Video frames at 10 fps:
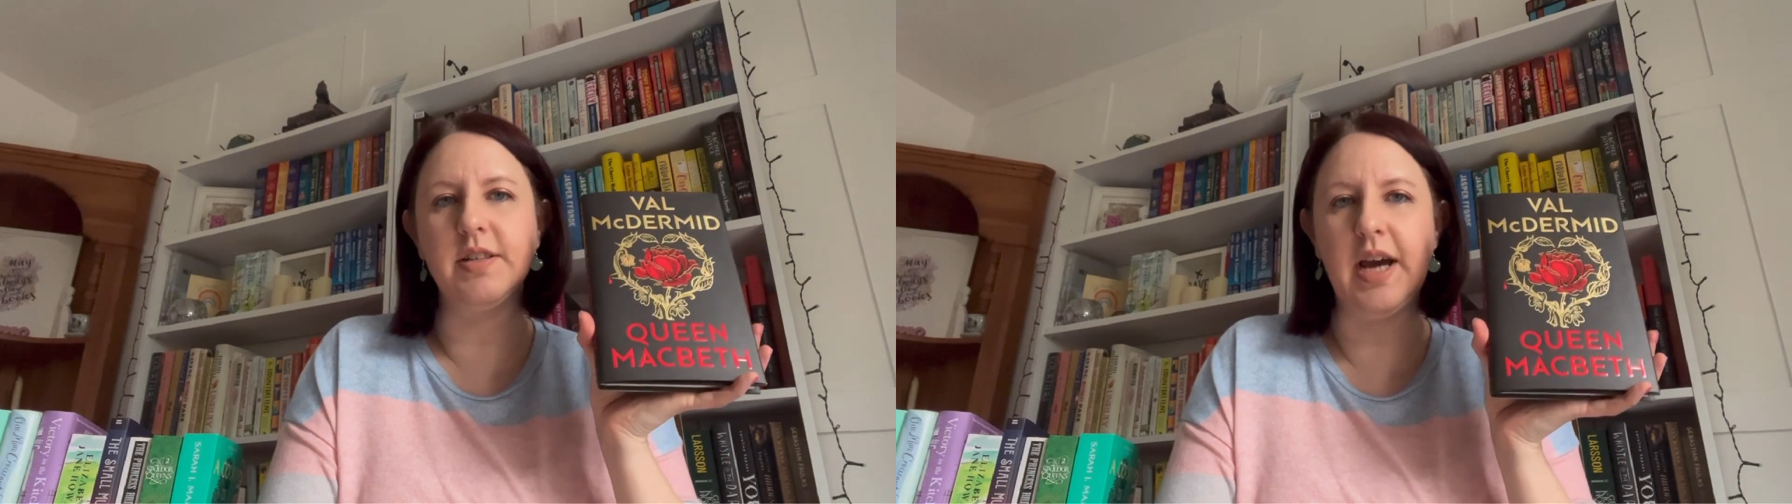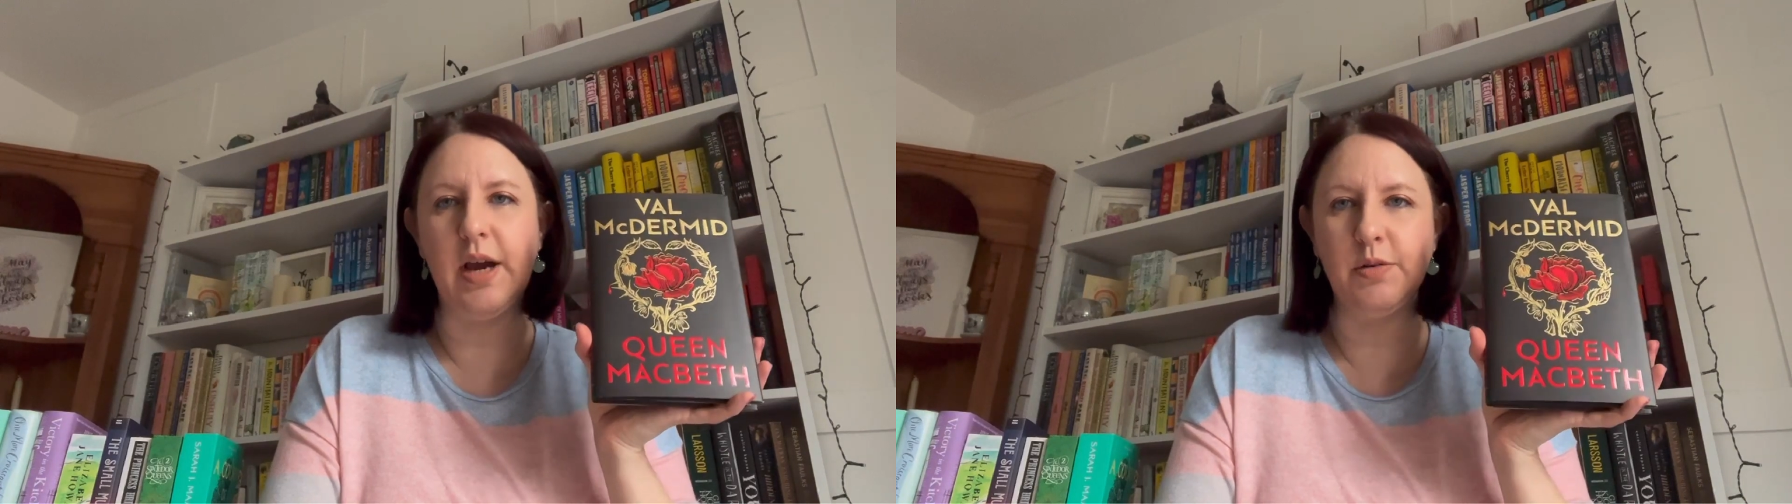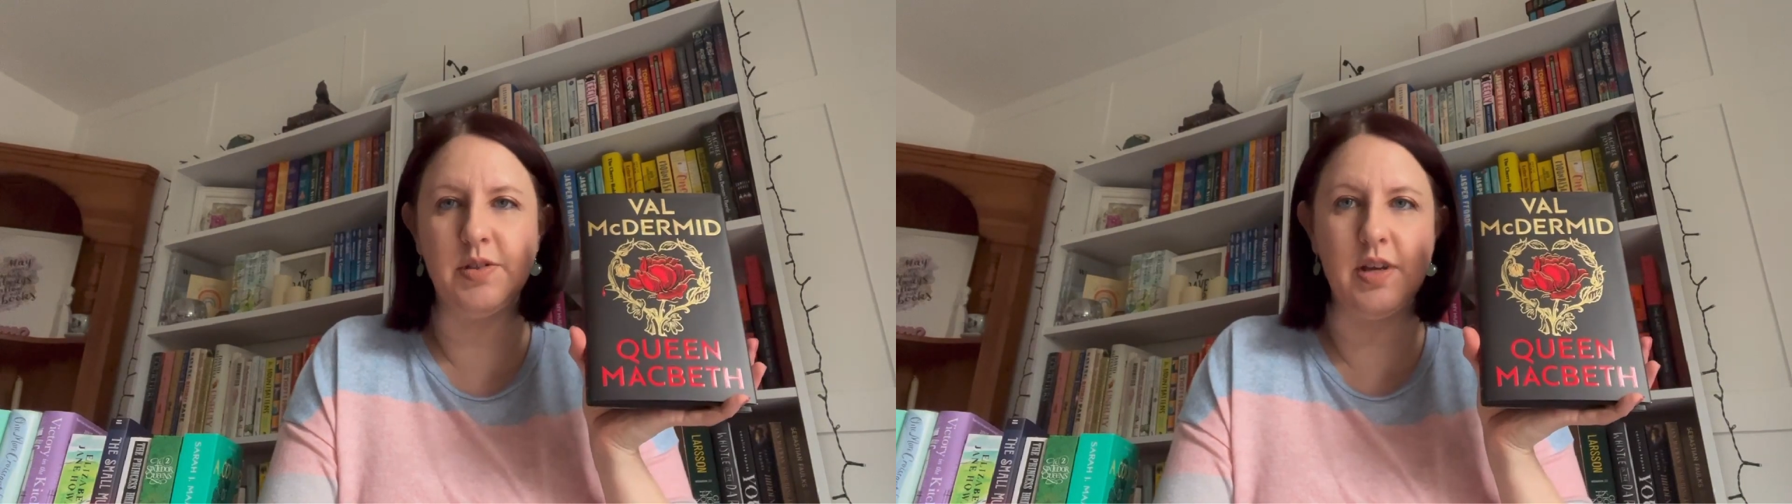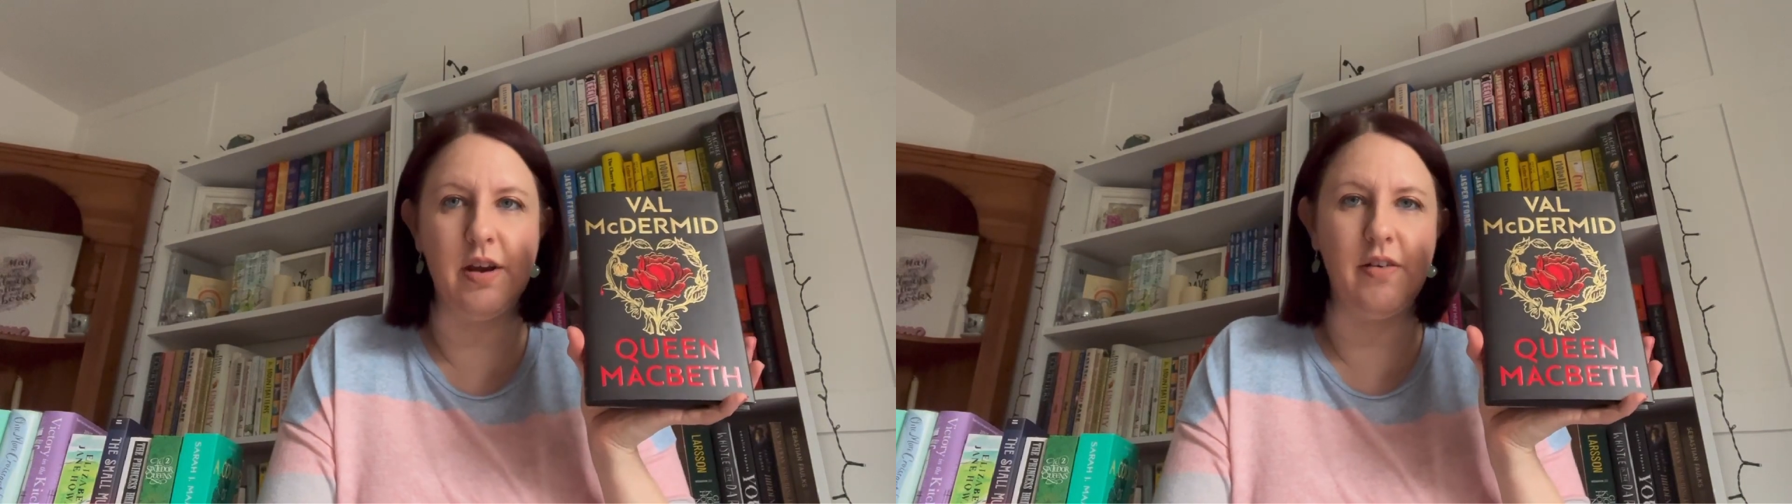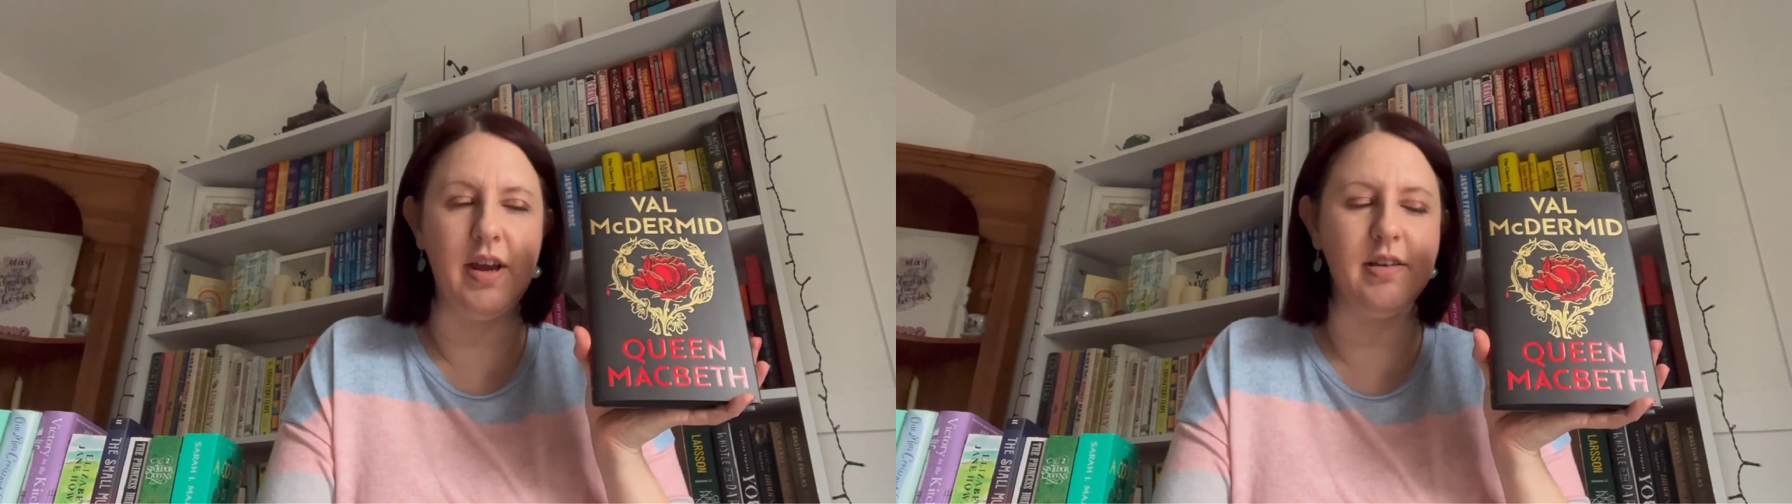Tales
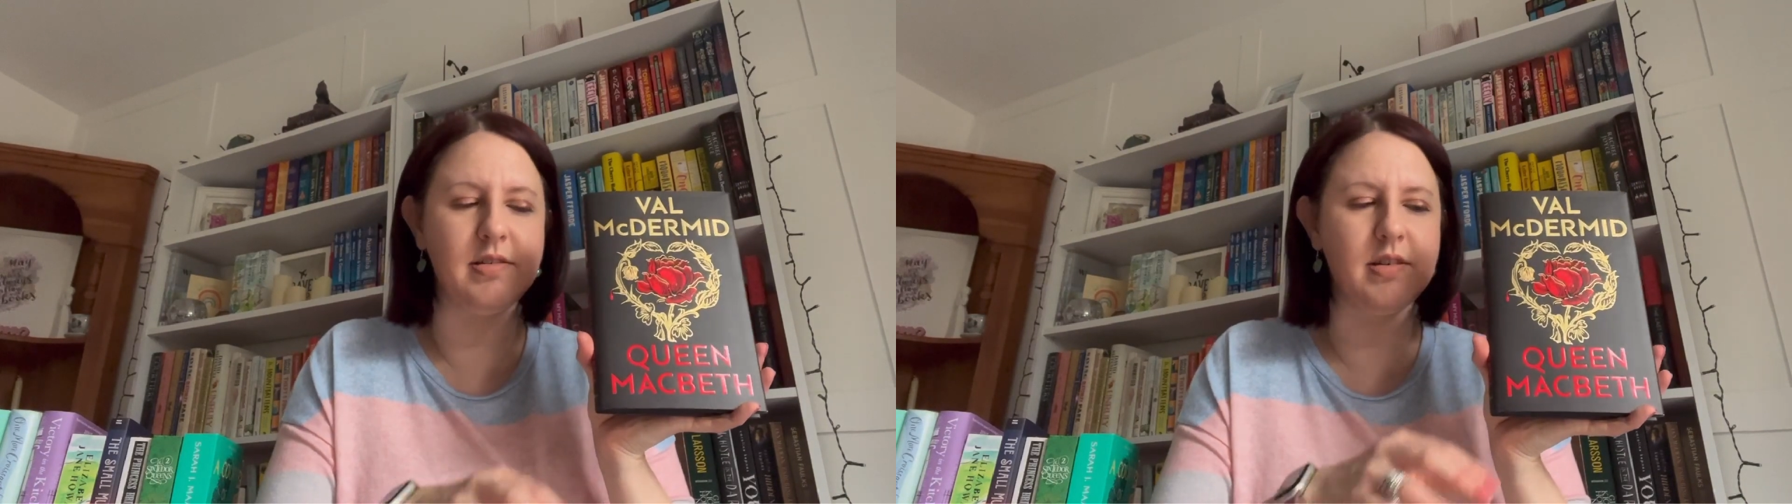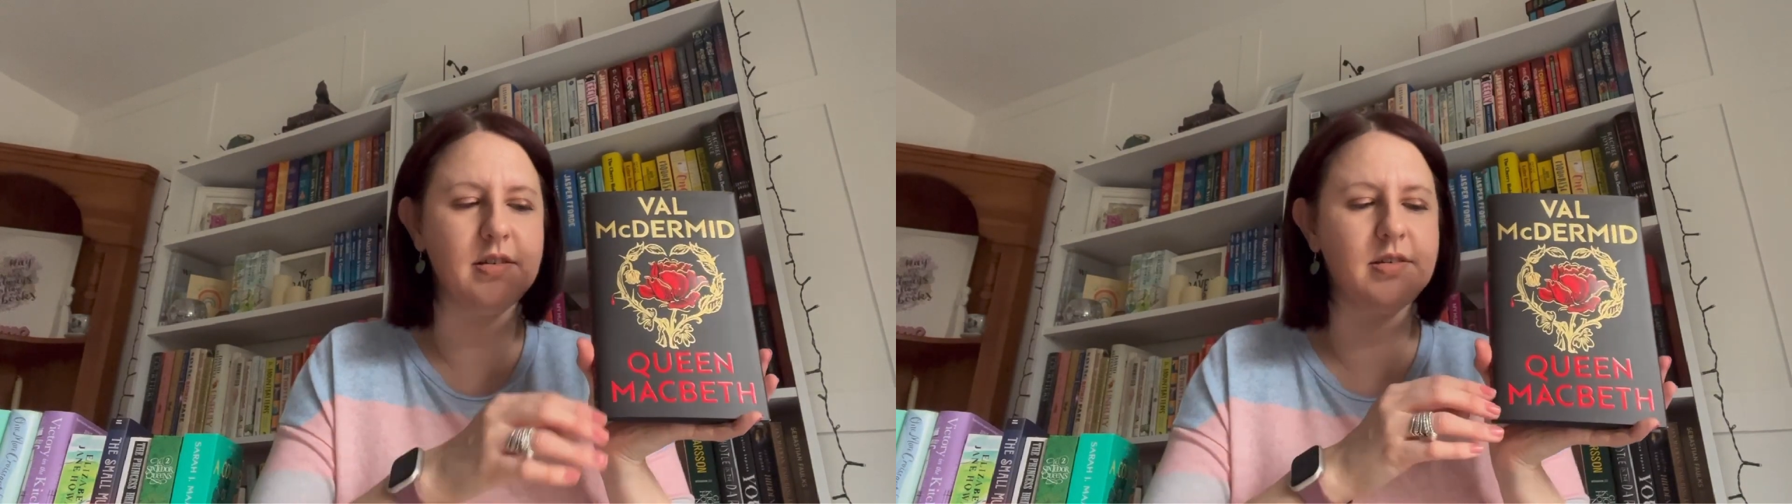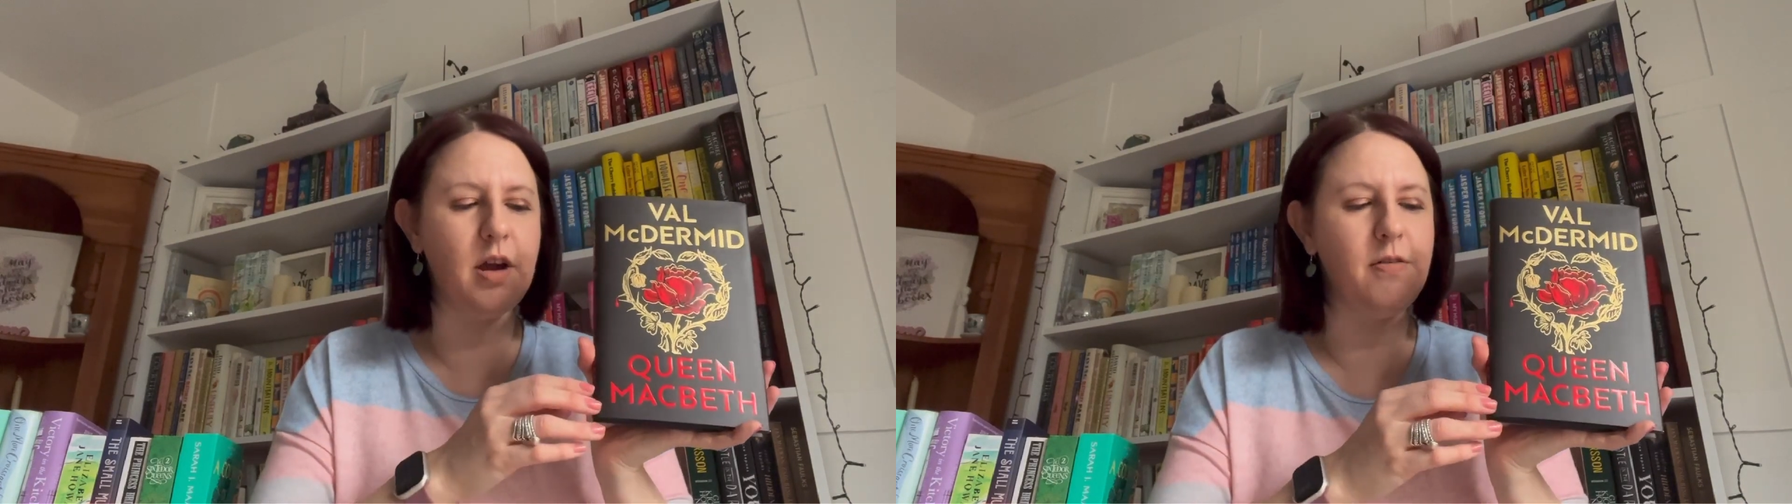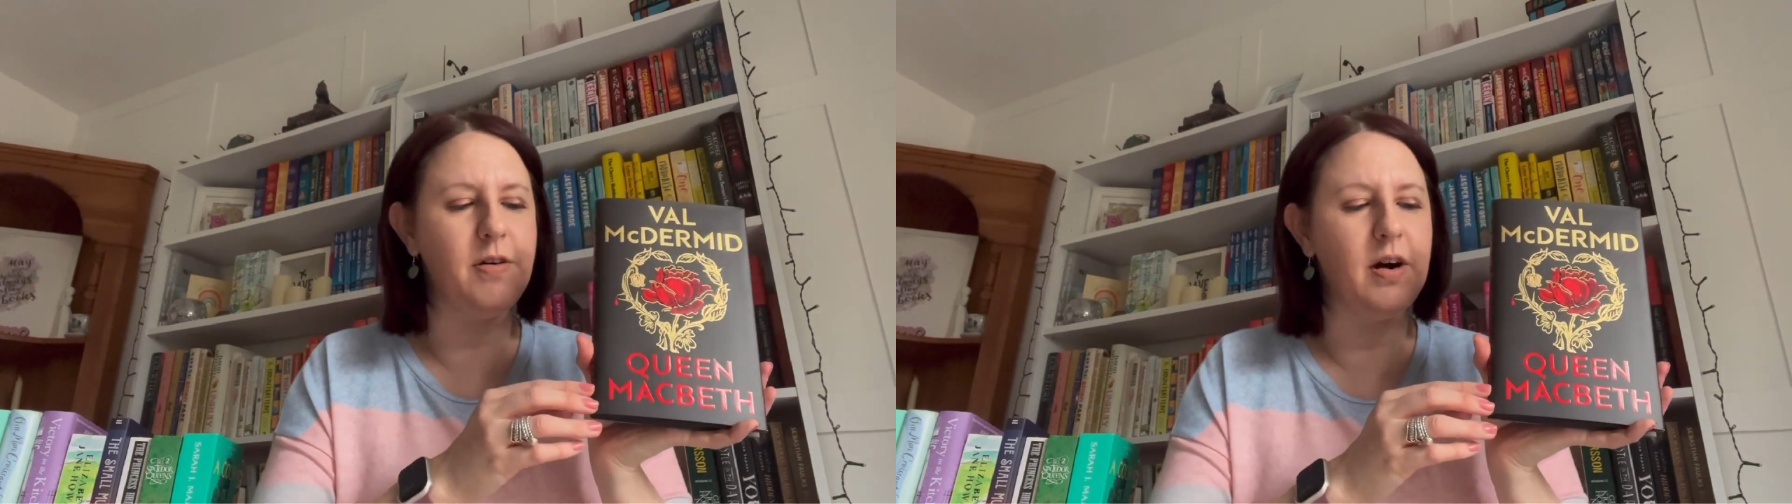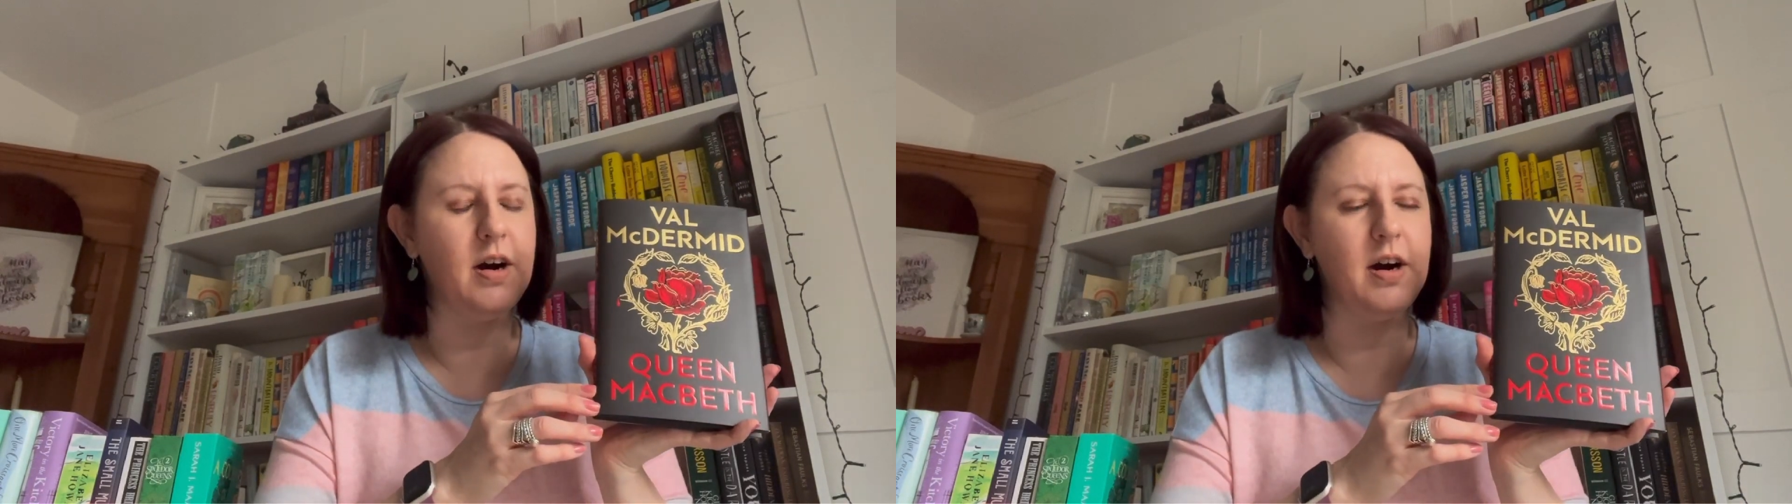series so
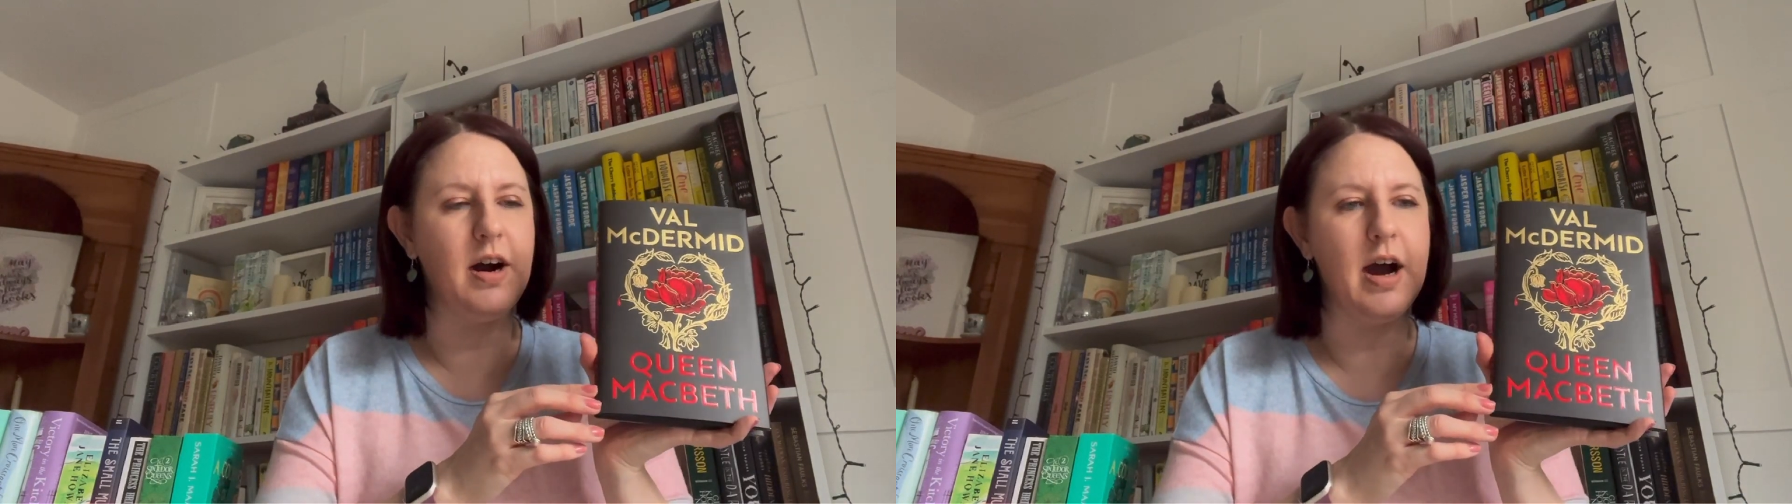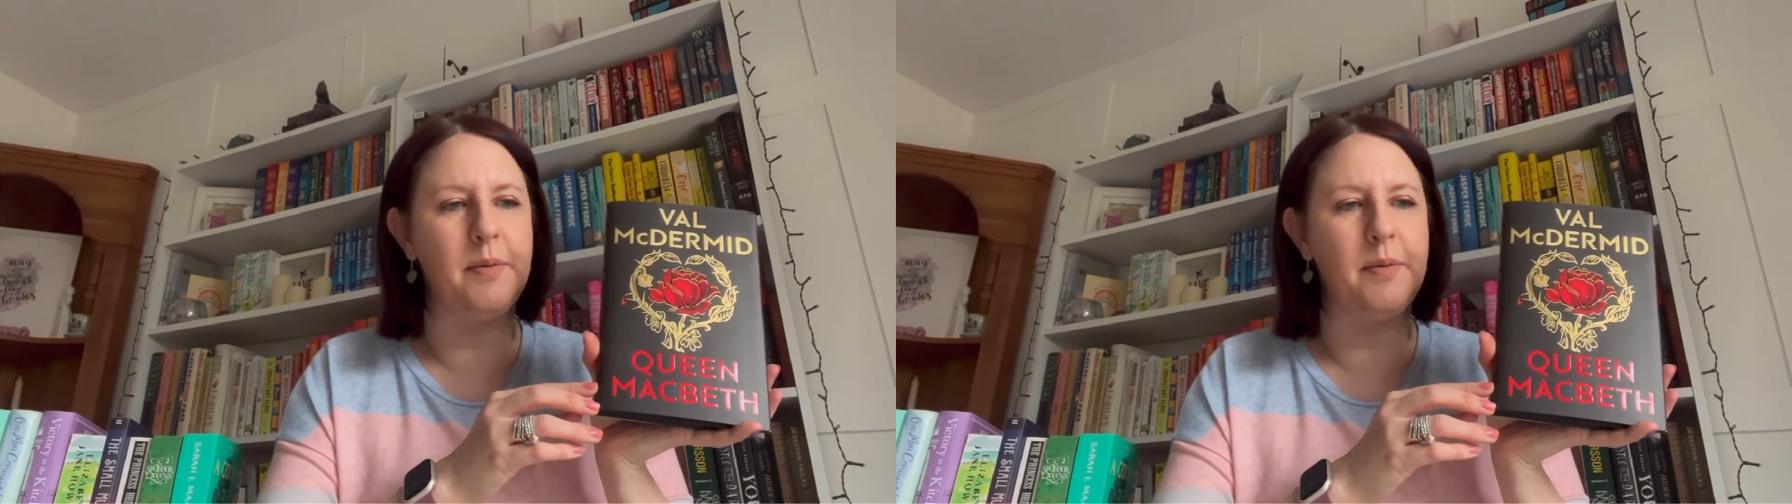far.